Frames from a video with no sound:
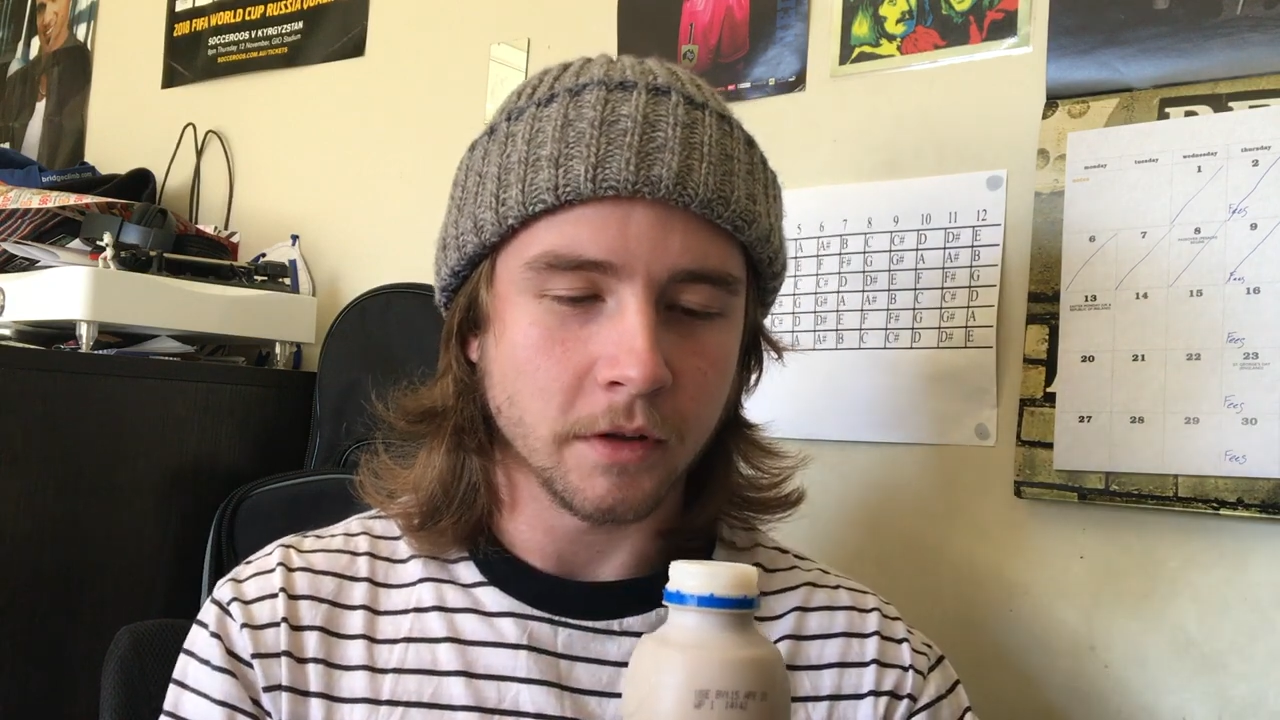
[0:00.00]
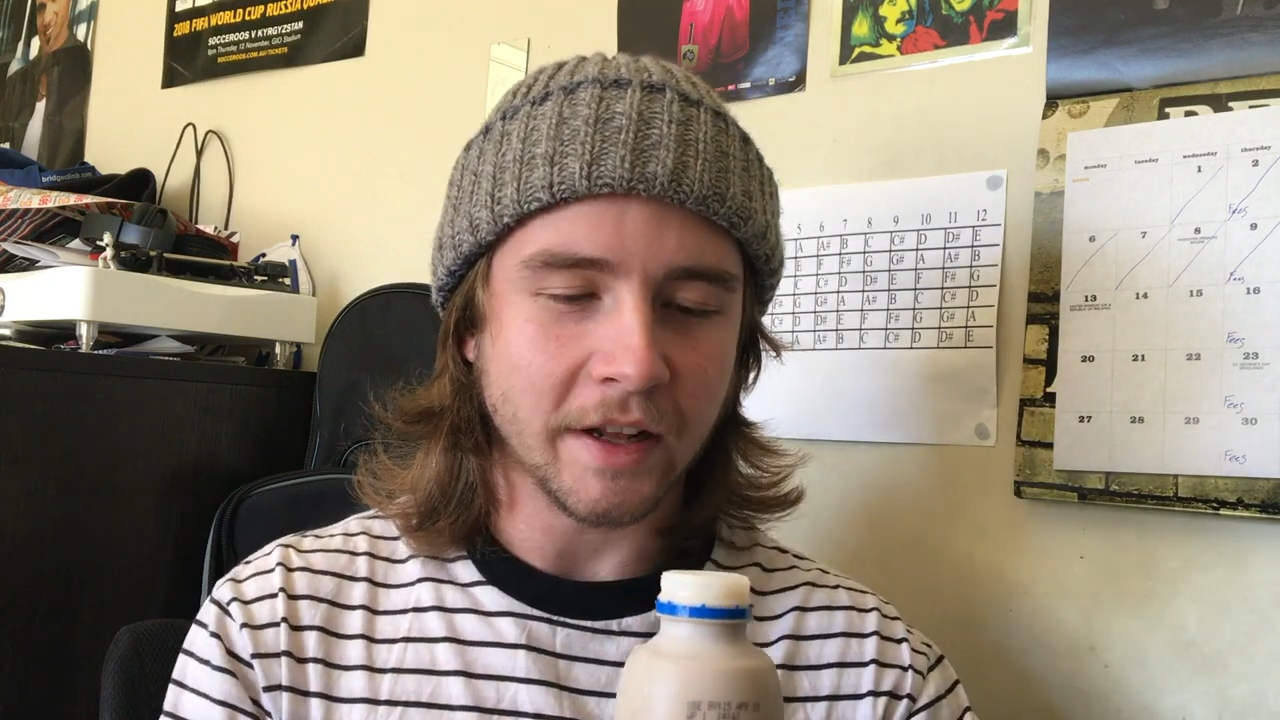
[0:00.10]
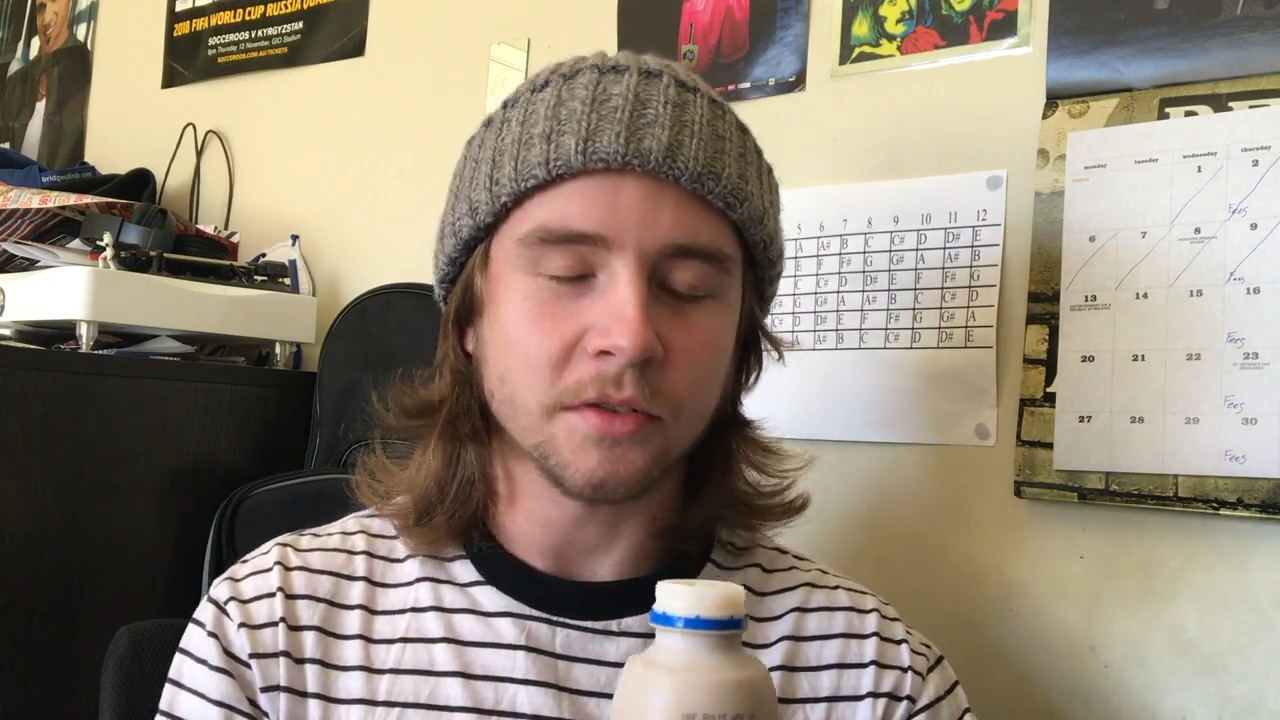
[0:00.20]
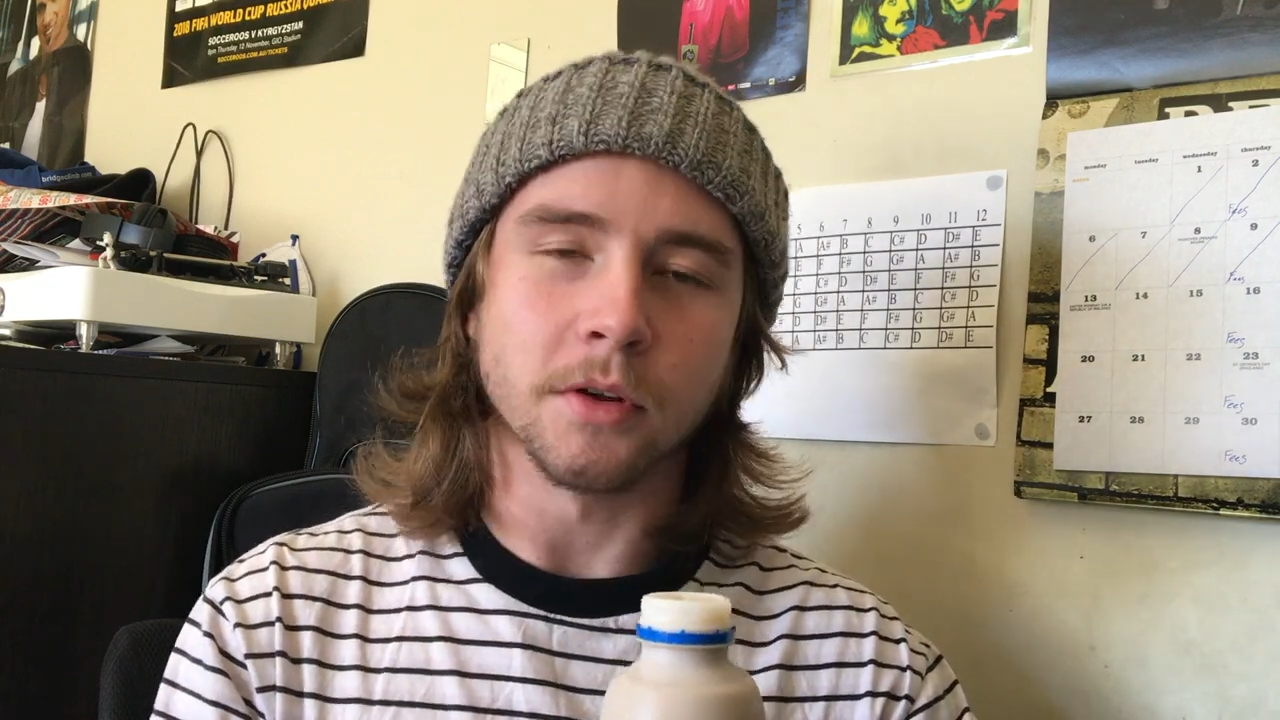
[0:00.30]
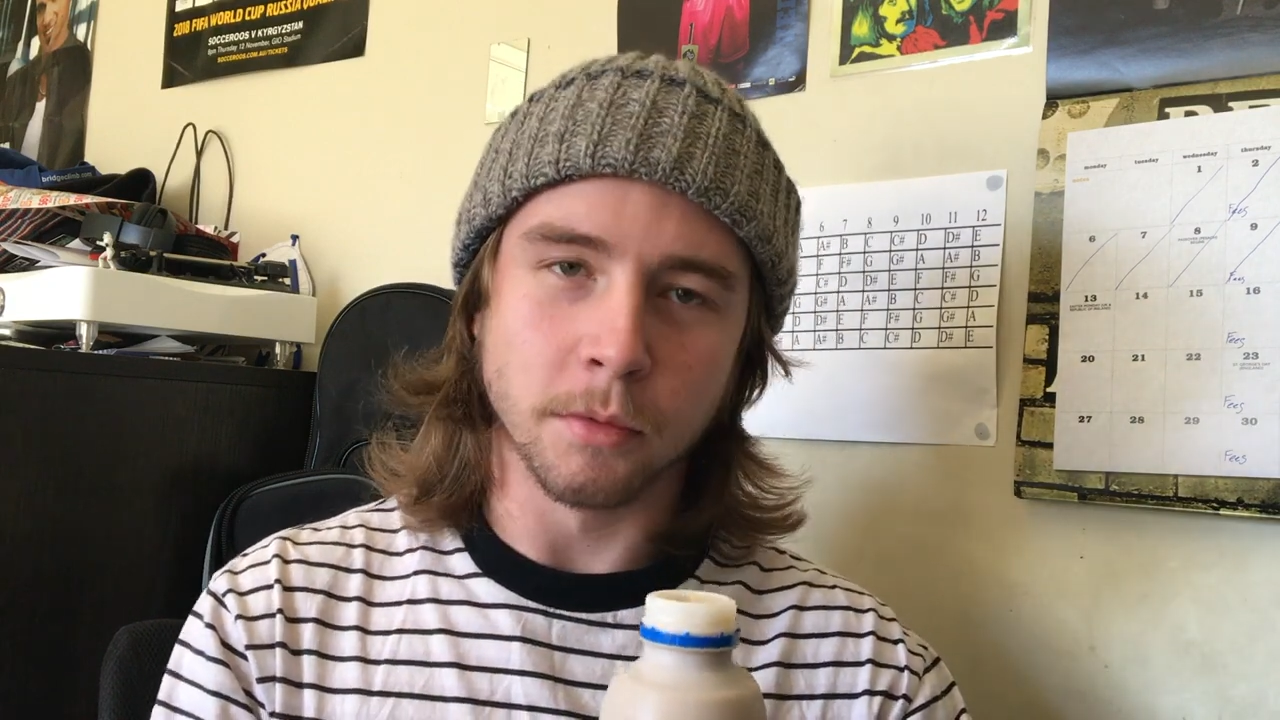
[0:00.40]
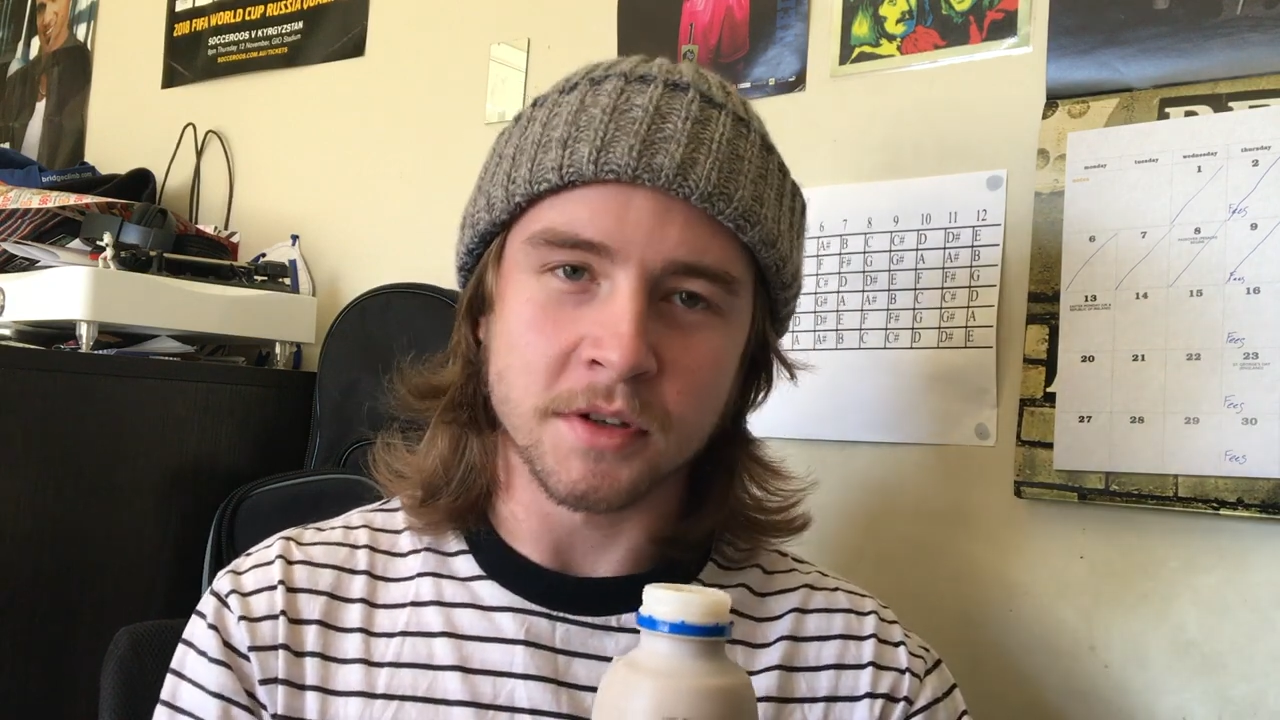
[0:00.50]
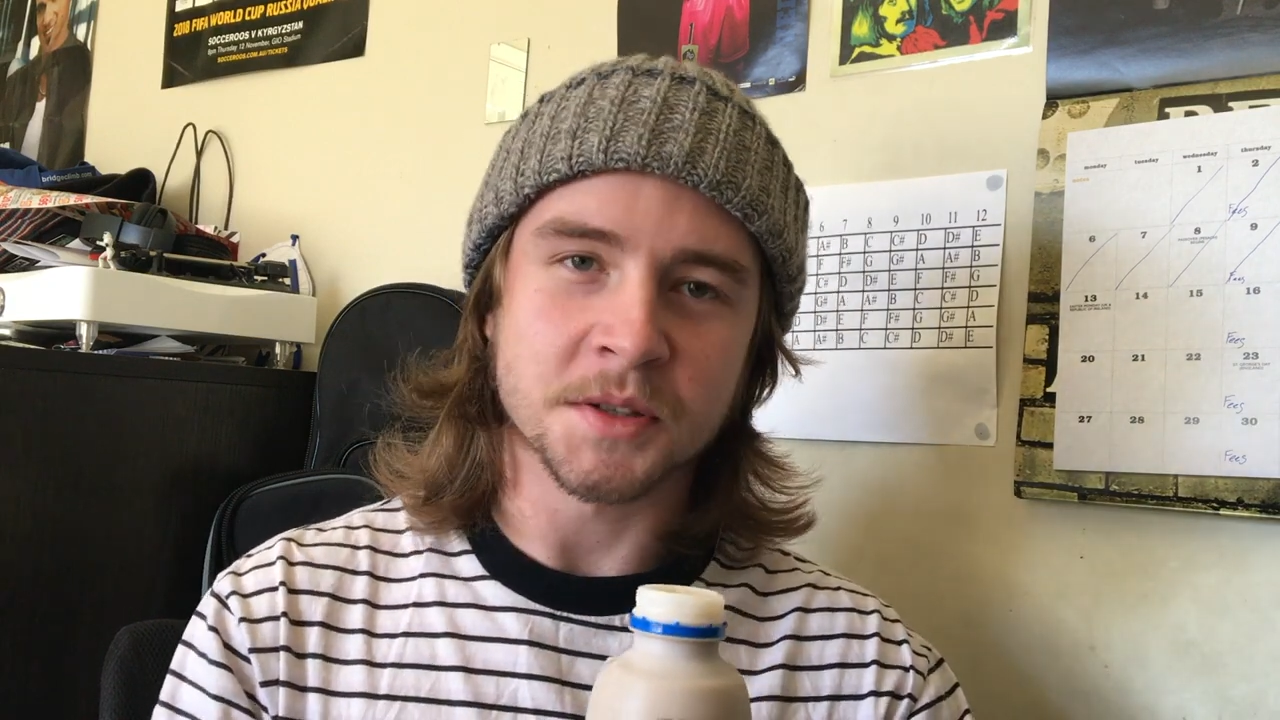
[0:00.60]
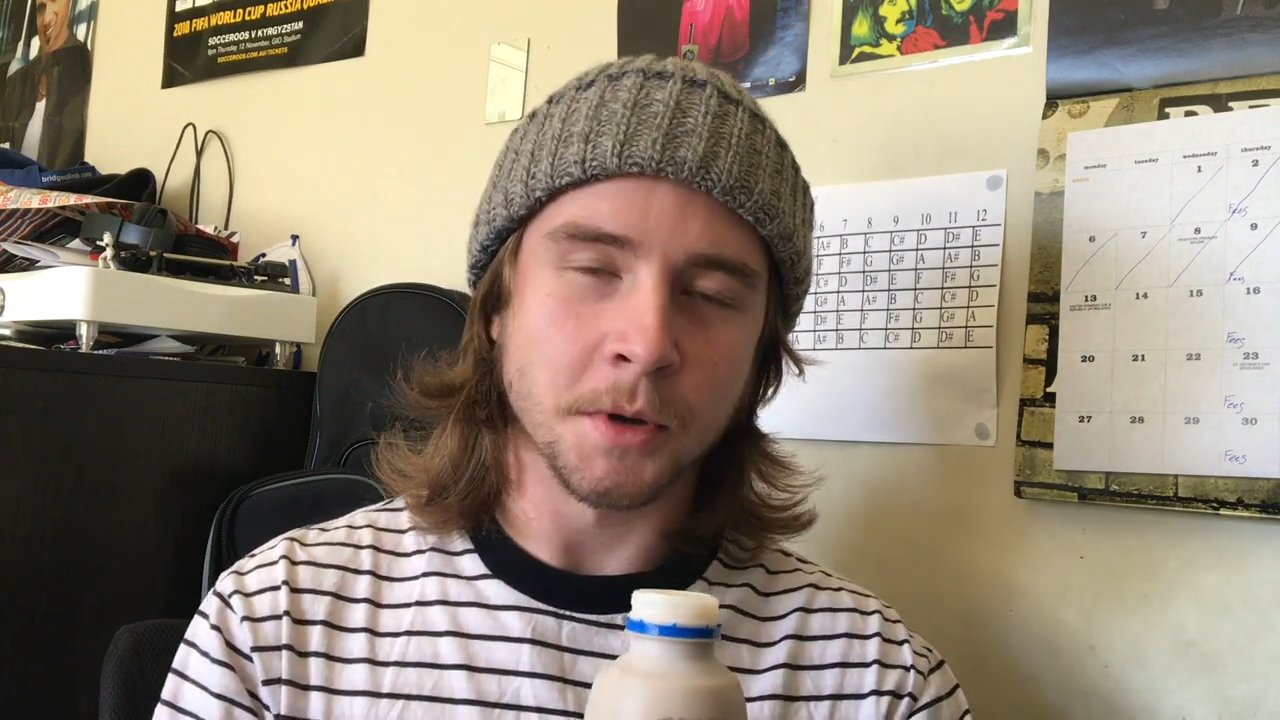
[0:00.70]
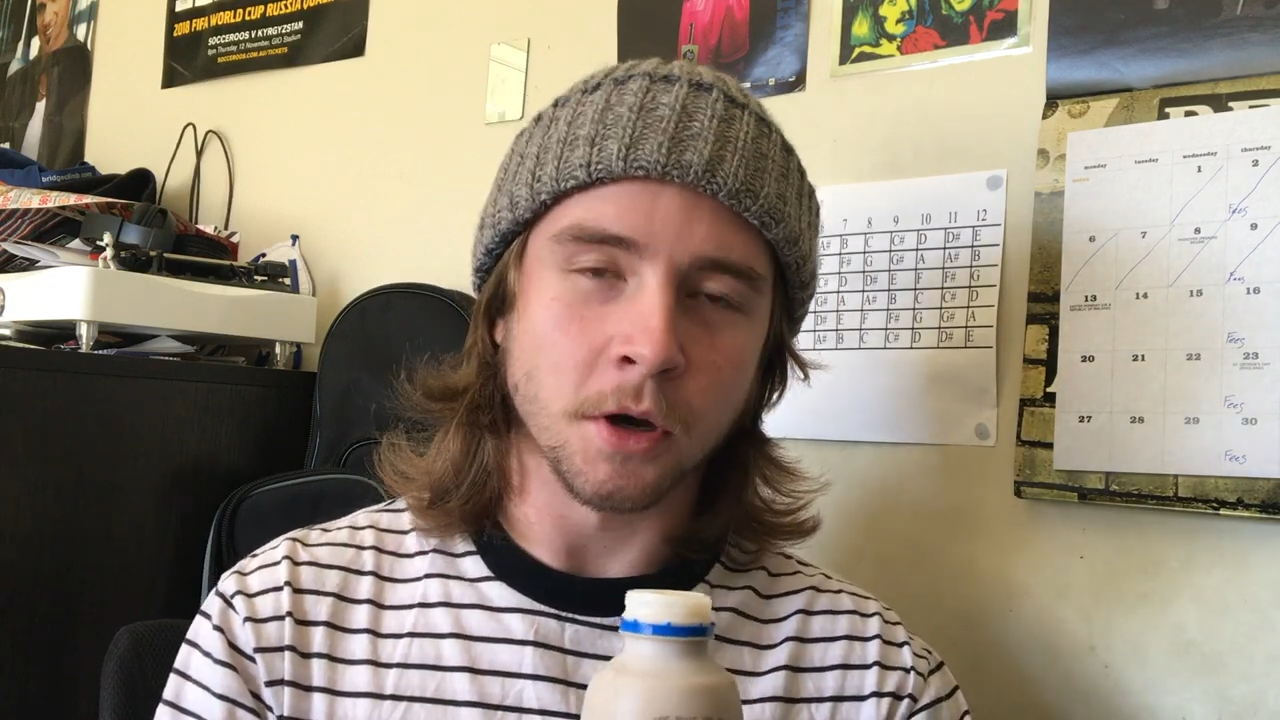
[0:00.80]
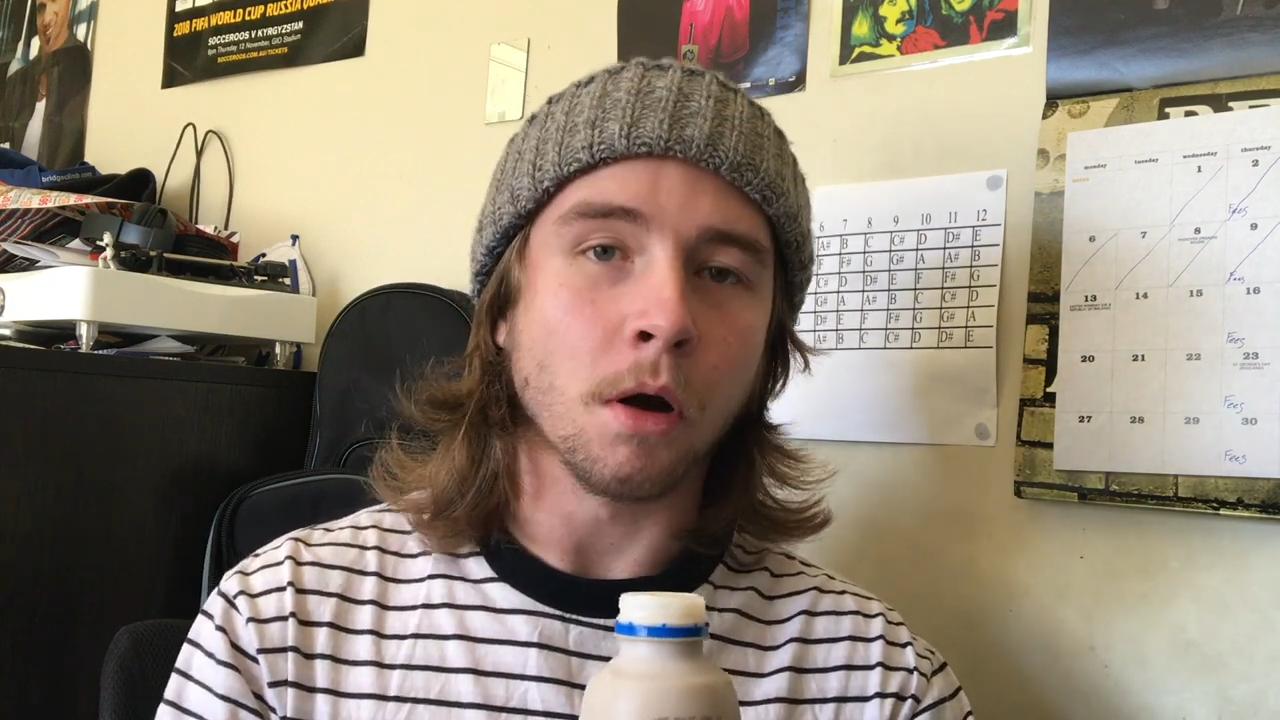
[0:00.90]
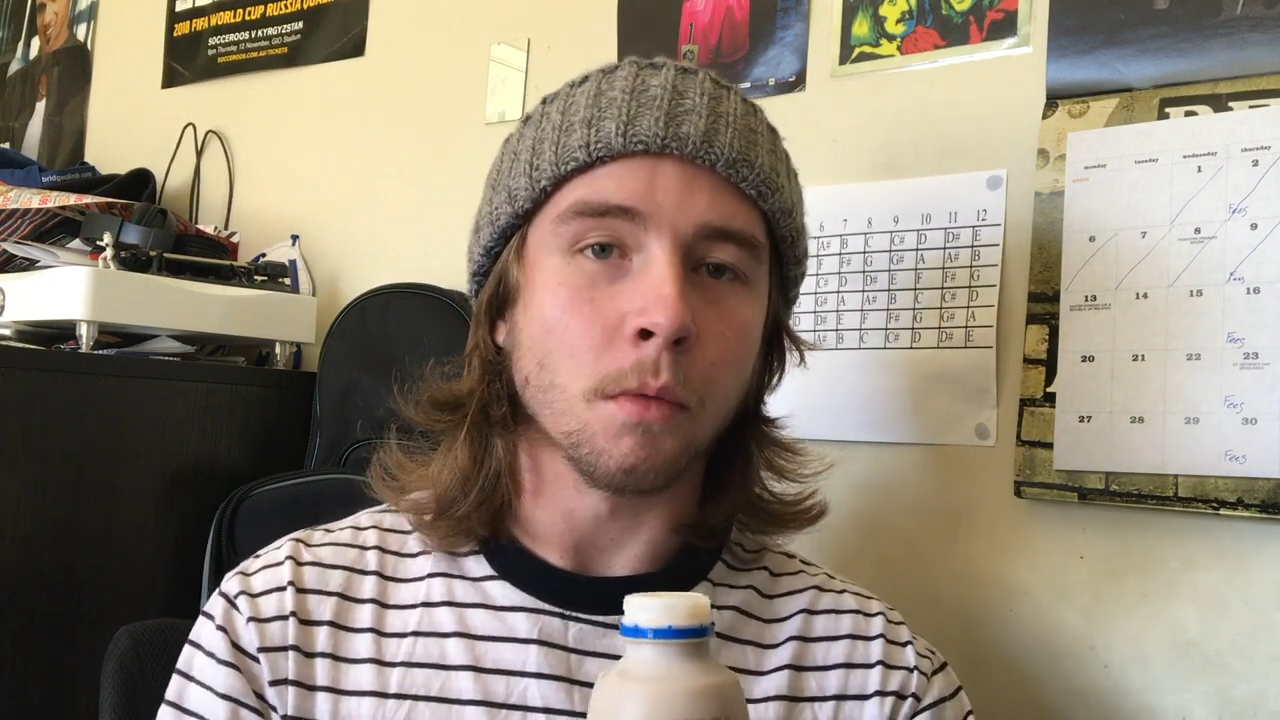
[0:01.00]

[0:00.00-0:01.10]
That's what you want to smell